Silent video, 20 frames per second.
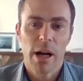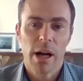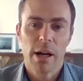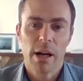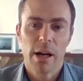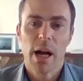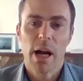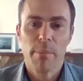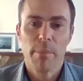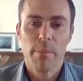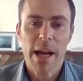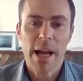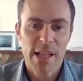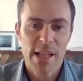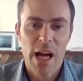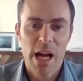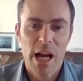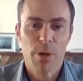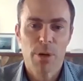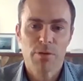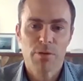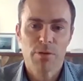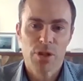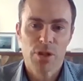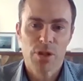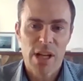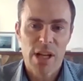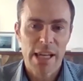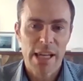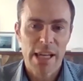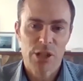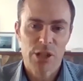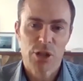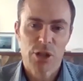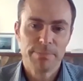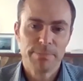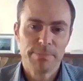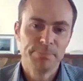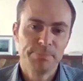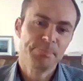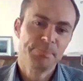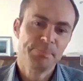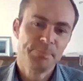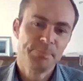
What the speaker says: a maize hybrid for silage.